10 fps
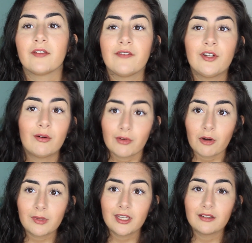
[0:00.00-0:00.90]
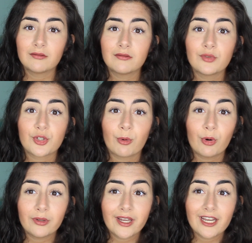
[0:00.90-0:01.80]
if you don't know me,
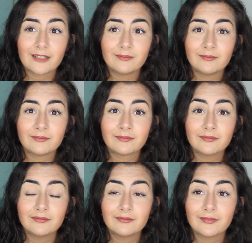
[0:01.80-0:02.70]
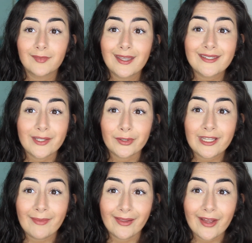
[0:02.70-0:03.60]
Chipotle is literally my